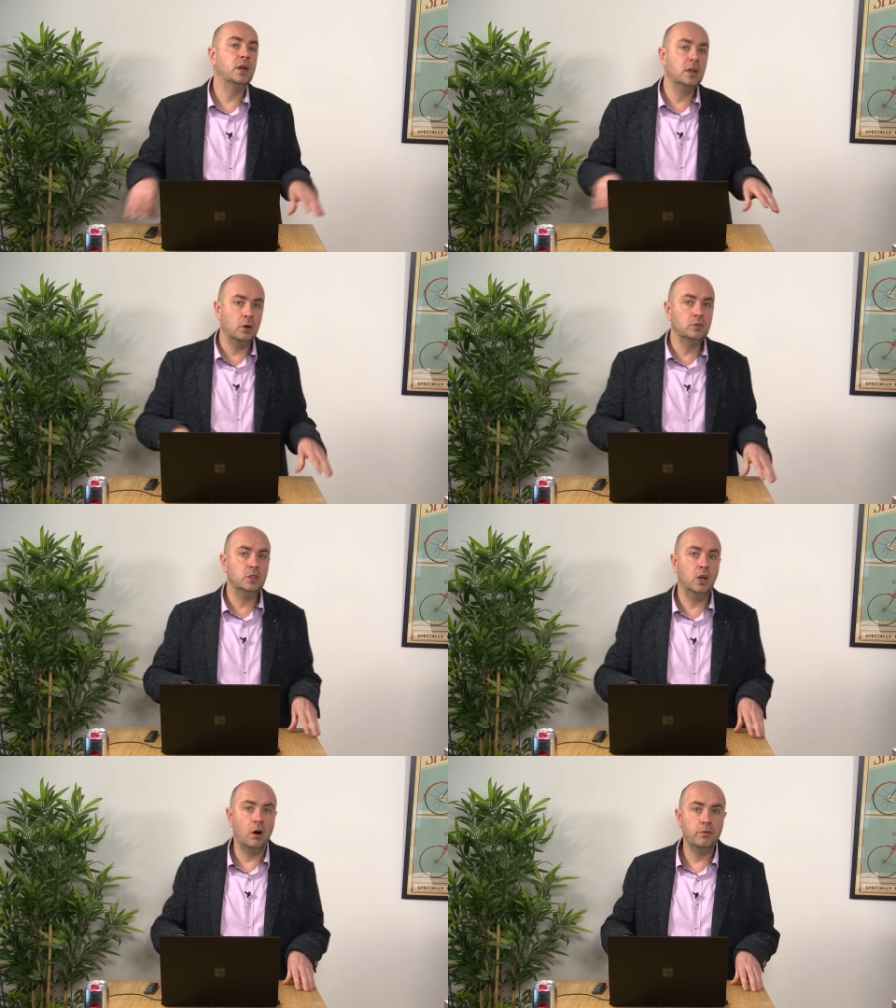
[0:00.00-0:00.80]
go to
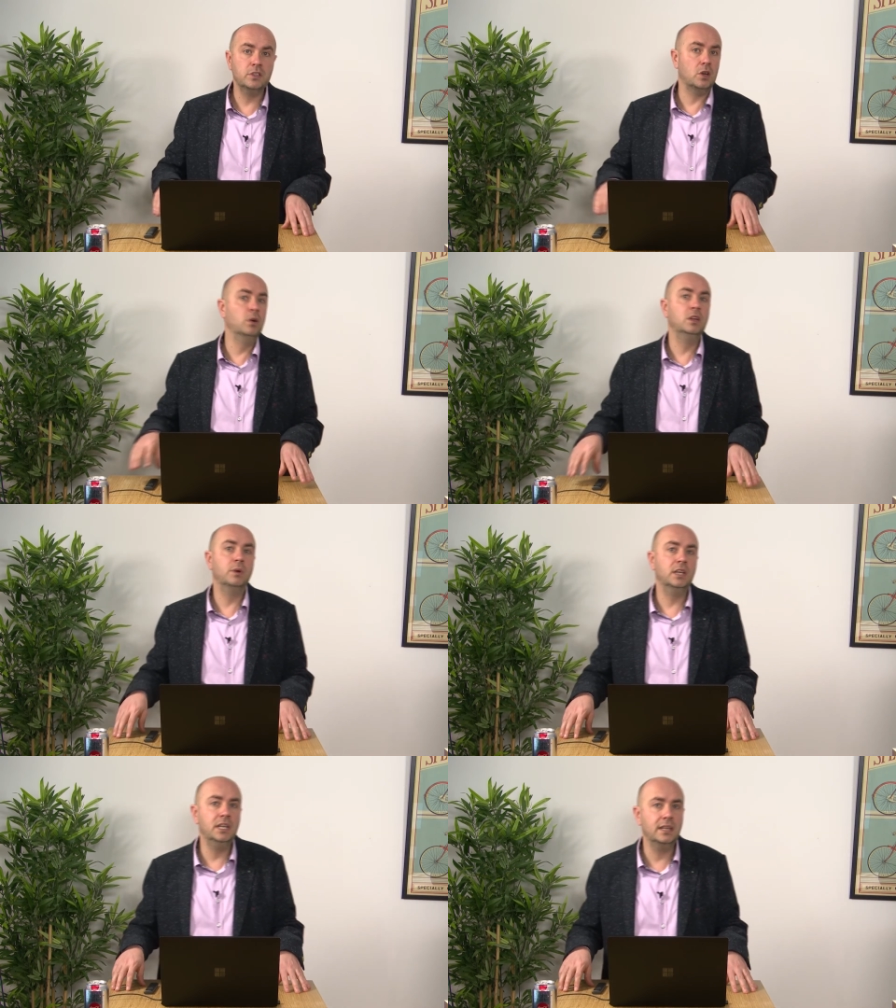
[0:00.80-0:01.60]
the office only
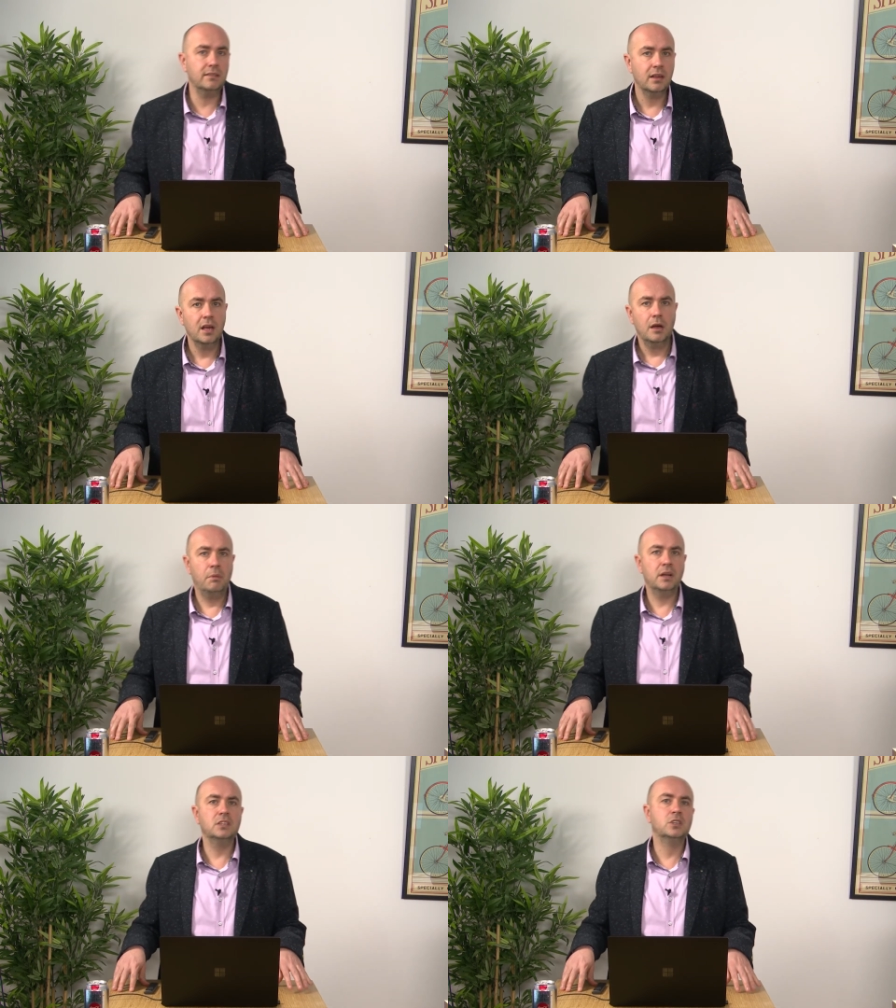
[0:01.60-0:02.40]
when needed,
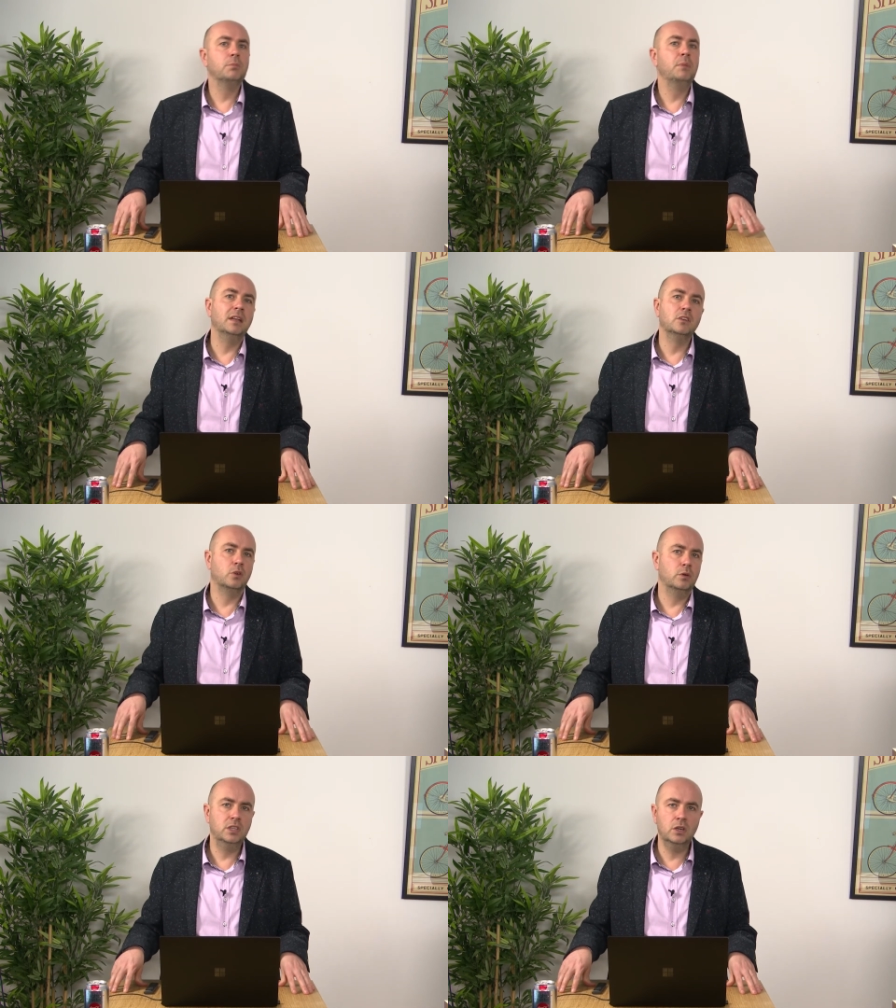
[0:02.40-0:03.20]
but it's not
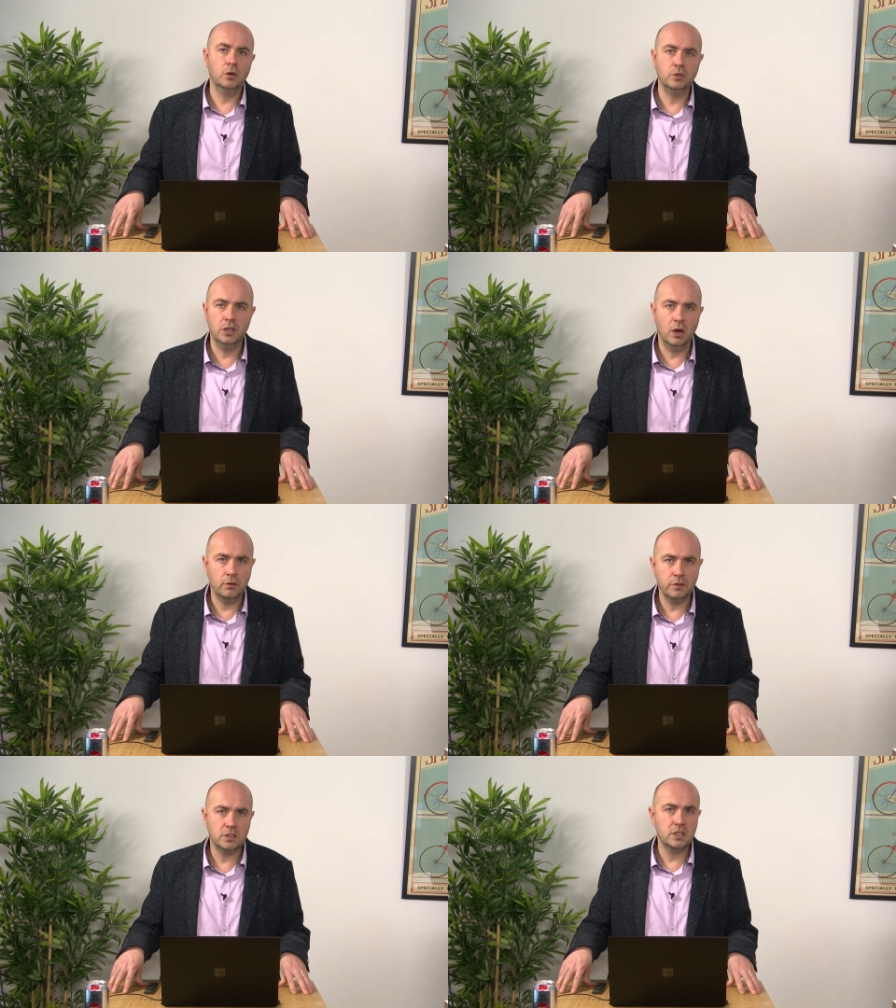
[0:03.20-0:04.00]
mandatory to go to the
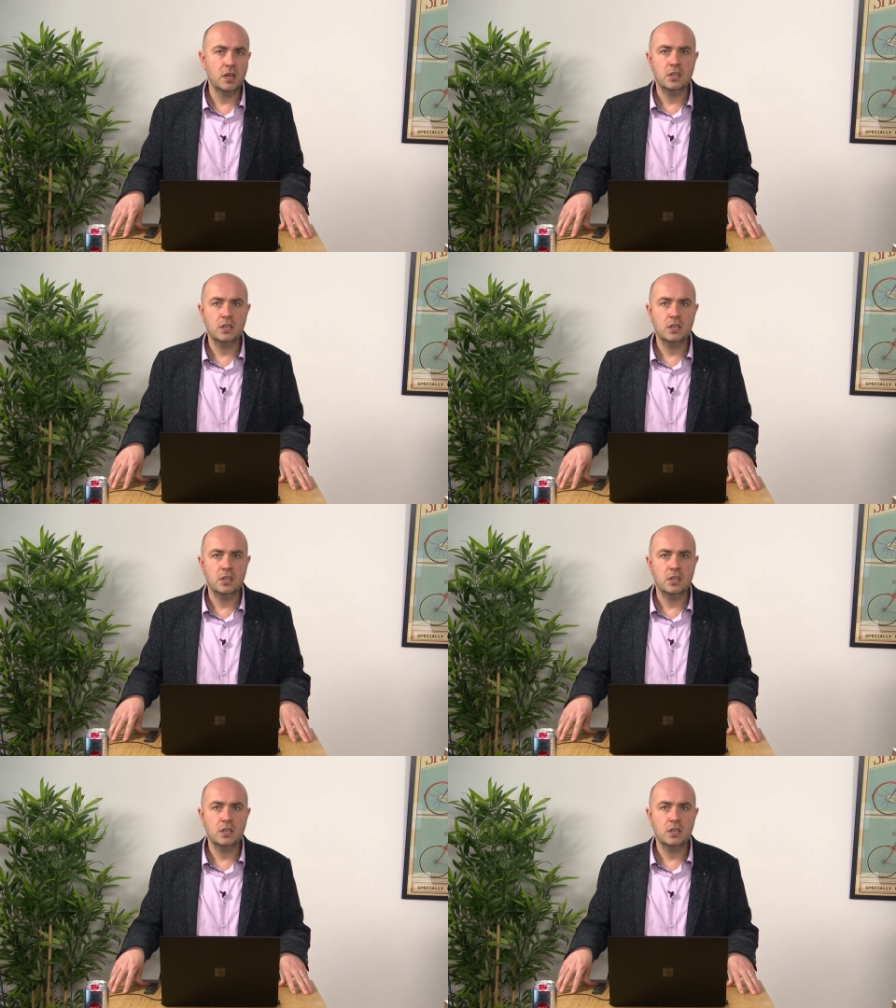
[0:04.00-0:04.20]
office.